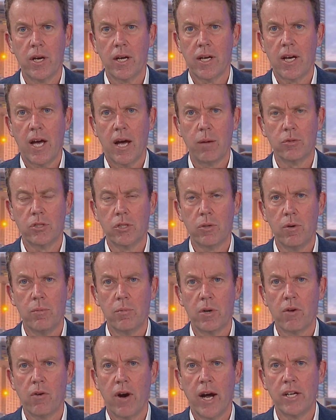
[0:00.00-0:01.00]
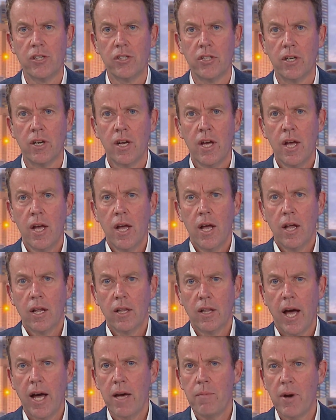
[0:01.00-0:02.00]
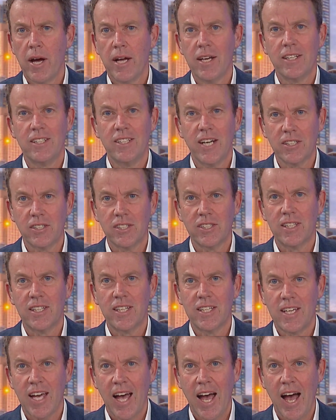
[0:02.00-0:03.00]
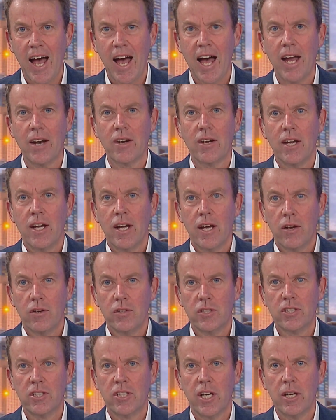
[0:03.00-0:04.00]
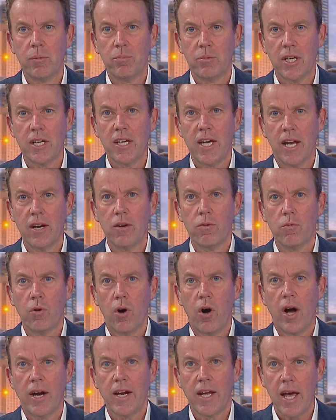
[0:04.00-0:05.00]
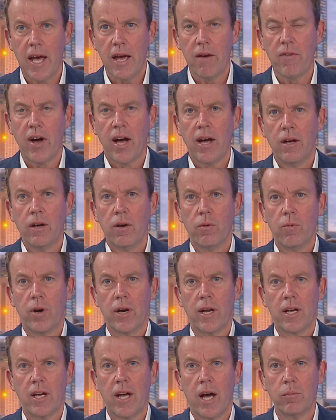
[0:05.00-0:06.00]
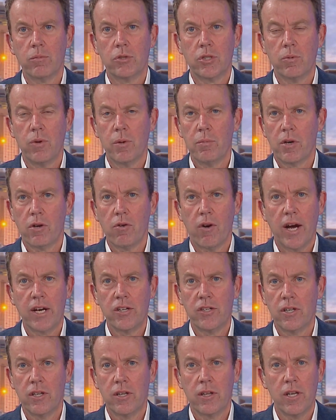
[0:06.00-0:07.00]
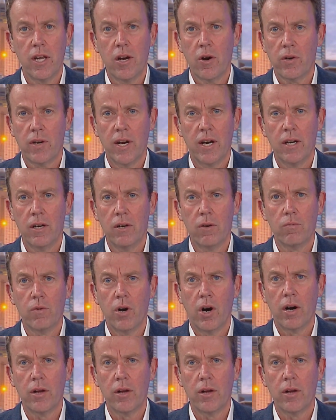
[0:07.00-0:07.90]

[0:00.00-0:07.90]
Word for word: it comes to immigration. Labor just can't seem to get it right ever when it comes to immigration, and they're not getting it right